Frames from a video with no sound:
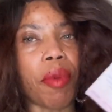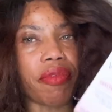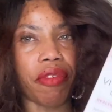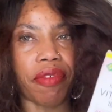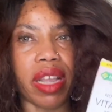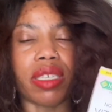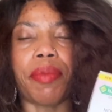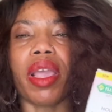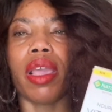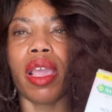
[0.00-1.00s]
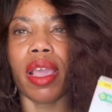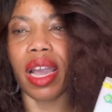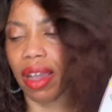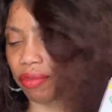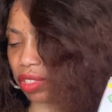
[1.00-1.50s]
of the vitamin E I
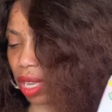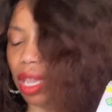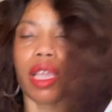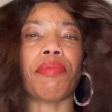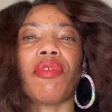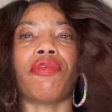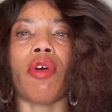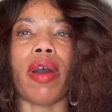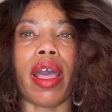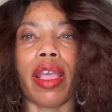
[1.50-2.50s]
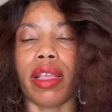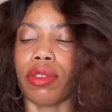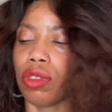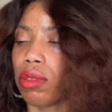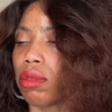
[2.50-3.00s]
have taken before I
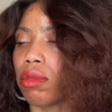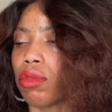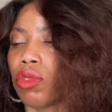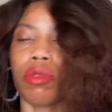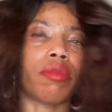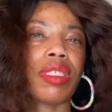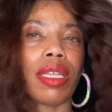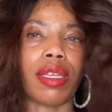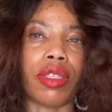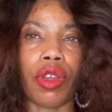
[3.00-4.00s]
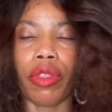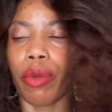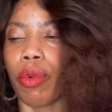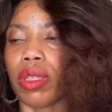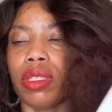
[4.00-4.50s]
started the other
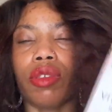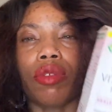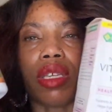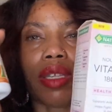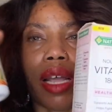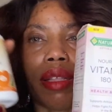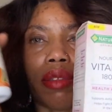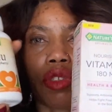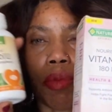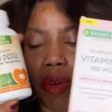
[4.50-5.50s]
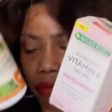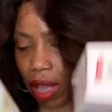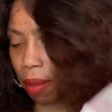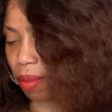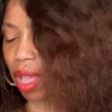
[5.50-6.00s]
one. So these are some of
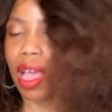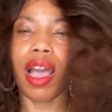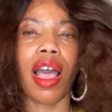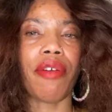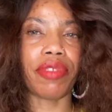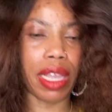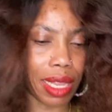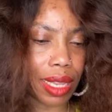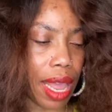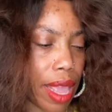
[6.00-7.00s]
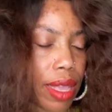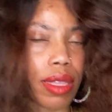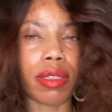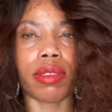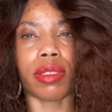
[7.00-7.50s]
them. I've taken like
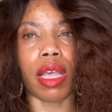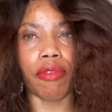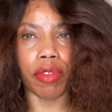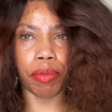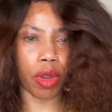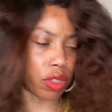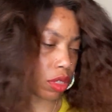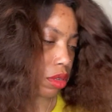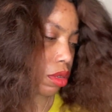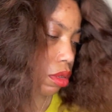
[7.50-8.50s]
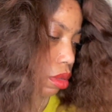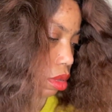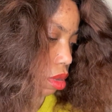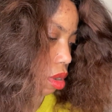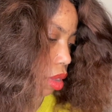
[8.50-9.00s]
7 bottles.
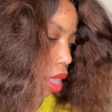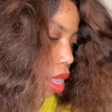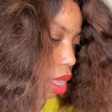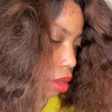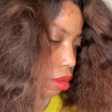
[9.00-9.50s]
Okay,